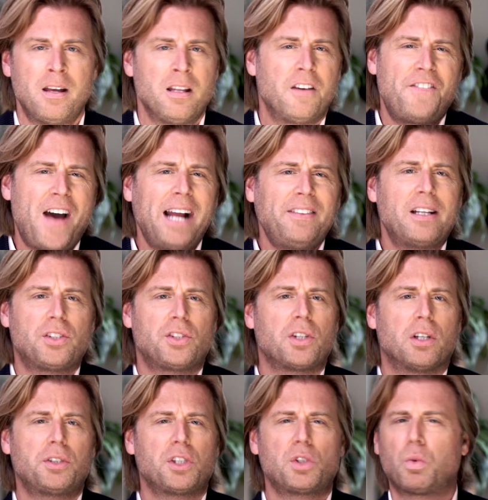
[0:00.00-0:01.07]
The fact that
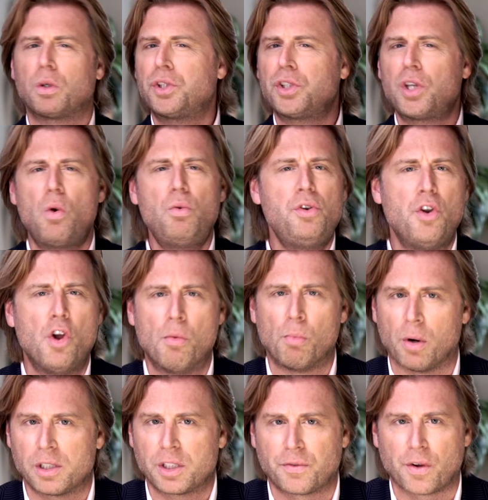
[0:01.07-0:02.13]
searches were so
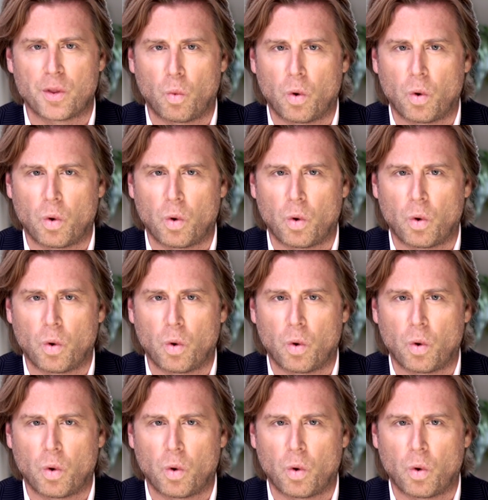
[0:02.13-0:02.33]
numerous for the